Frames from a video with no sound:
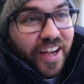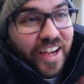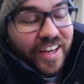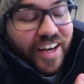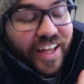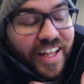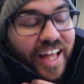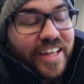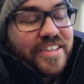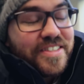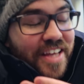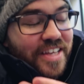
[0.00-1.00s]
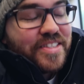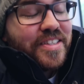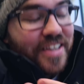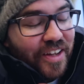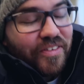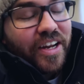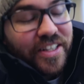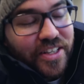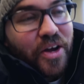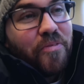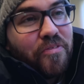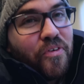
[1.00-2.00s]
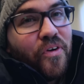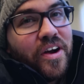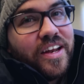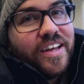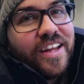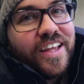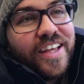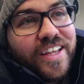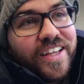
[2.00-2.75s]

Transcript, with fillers: I like as as I would like to come forward and